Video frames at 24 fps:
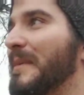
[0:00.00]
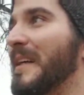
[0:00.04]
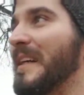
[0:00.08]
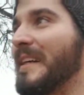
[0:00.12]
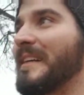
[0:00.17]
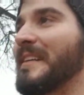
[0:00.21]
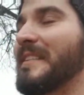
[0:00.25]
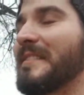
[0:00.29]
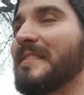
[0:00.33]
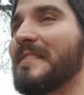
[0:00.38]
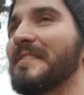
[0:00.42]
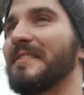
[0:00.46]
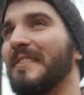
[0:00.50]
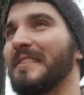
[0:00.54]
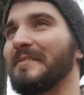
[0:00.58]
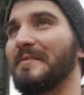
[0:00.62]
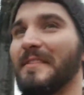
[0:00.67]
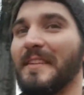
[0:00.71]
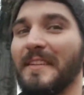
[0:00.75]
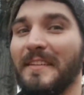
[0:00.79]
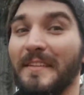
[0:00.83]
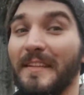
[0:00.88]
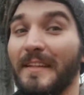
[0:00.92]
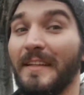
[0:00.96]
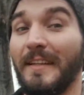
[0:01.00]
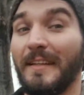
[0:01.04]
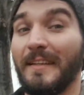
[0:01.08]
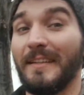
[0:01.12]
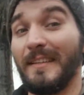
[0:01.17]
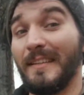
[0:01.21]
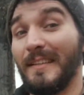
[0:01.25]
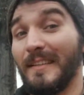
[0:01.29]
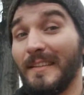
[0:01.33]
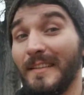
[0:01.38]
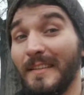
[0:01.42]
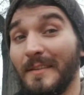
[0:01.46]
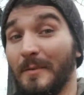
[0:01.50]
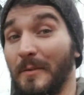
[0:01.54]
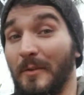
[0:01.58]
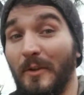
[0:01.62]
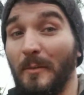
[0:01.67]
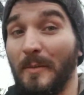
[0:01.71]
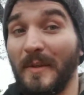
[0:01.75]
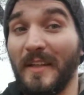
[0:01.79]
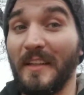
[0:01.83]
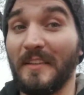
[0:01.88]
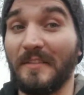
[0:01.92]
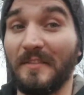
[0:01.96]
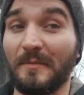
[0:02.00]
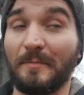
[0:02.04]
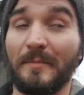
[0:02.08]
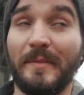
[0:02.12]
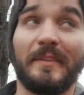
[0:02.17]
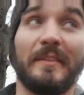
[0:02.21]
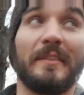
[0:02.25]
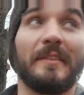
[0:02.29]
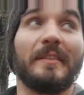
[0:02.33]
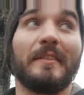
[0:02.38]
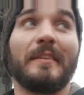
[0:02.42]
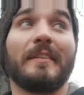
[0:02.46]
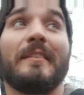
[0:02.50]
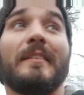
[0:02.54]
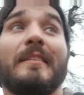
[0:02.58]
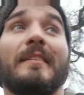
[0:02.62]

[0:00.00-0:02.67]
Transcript: bangs and stuff like that, but nobody else has been here.